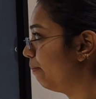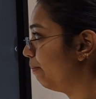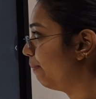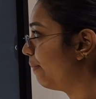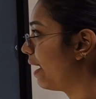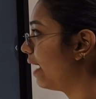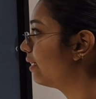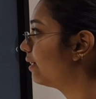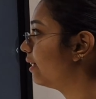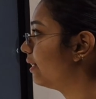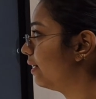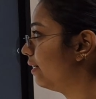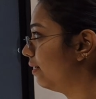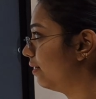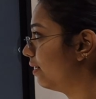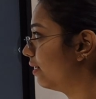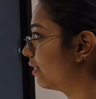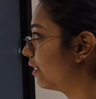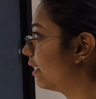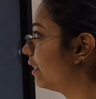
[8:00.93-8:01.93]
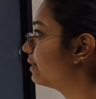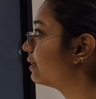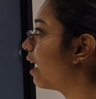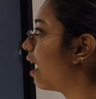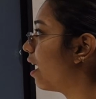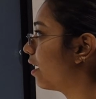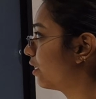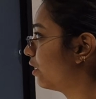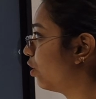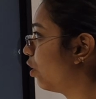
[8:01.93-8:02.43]
impact, it integrates
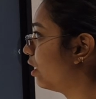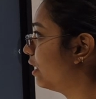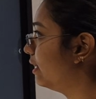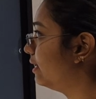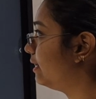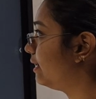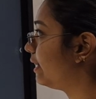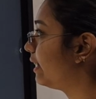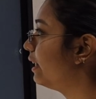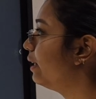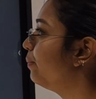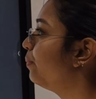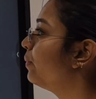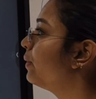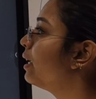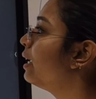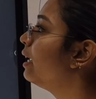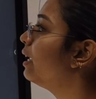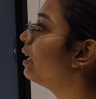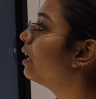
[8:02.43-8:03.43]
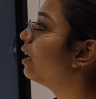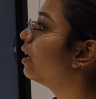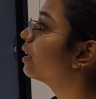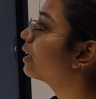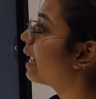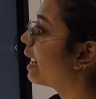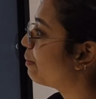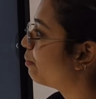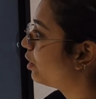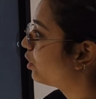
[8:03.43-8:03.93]
archaeology,
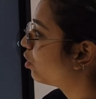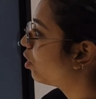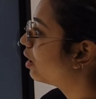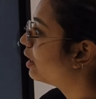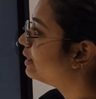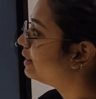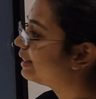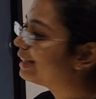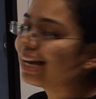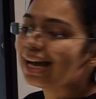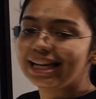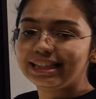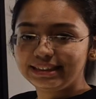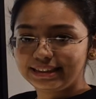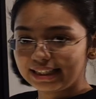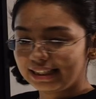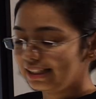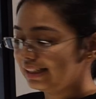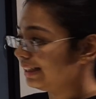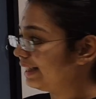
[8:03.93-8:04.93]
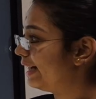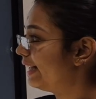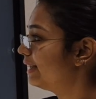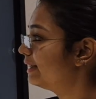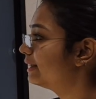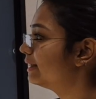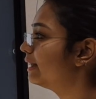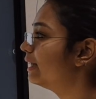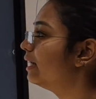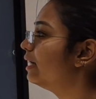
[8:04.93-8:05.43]
climatology and
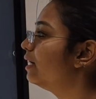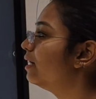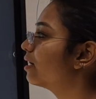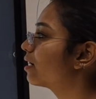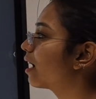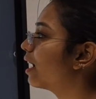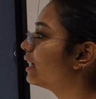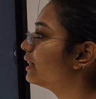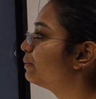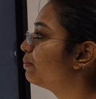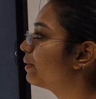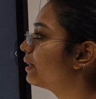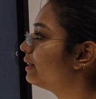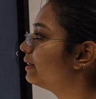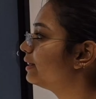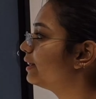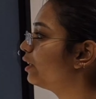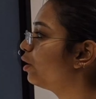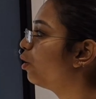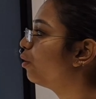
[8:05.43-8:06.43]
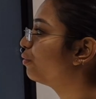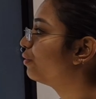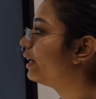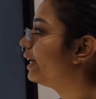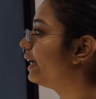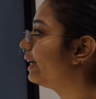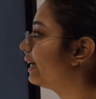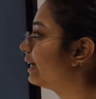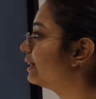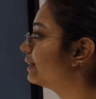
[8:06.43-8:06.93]
genetics. Transparency of
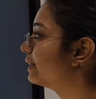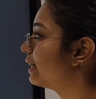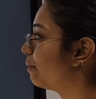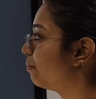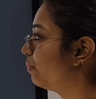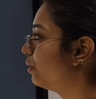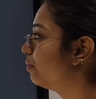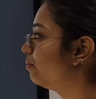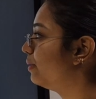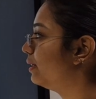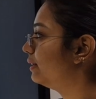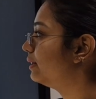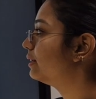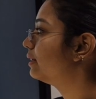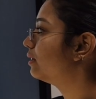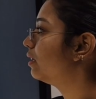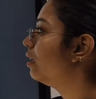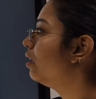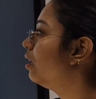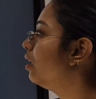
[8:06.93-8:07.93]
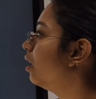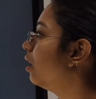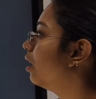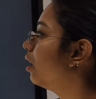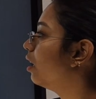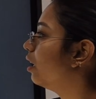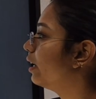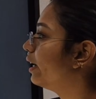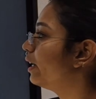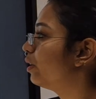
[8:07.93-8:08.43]
detailed supplements,
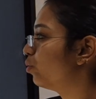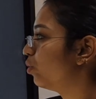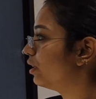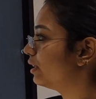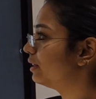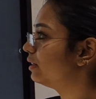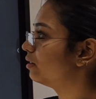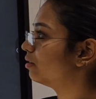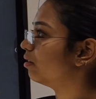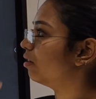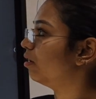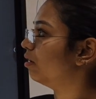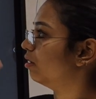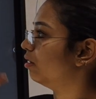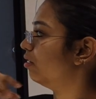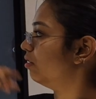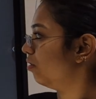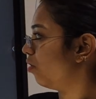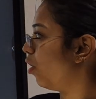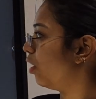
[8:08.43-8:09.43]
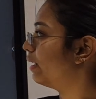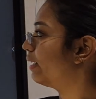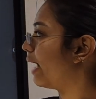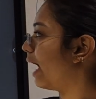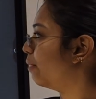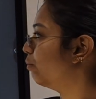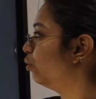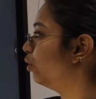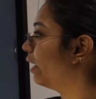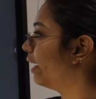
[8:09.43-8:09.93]
it was all
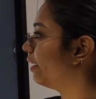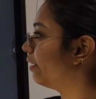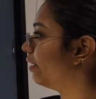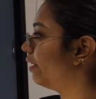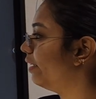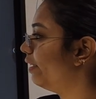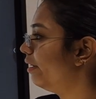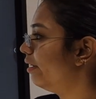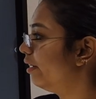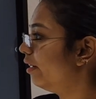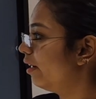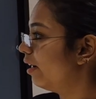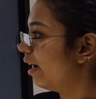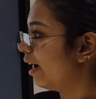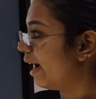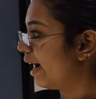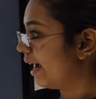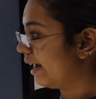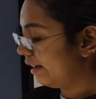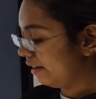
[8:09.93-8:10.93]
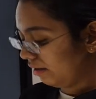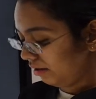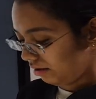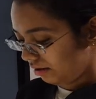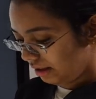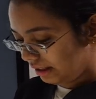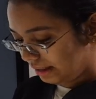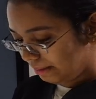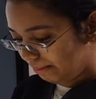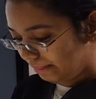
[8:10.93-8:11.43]
tabulated.
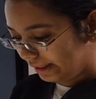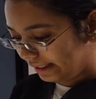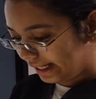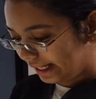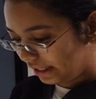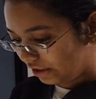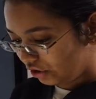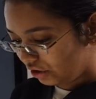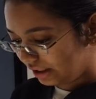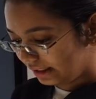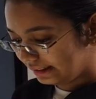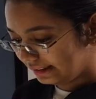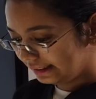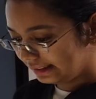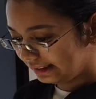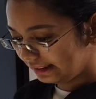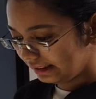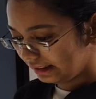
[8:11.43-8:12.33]
And the limitations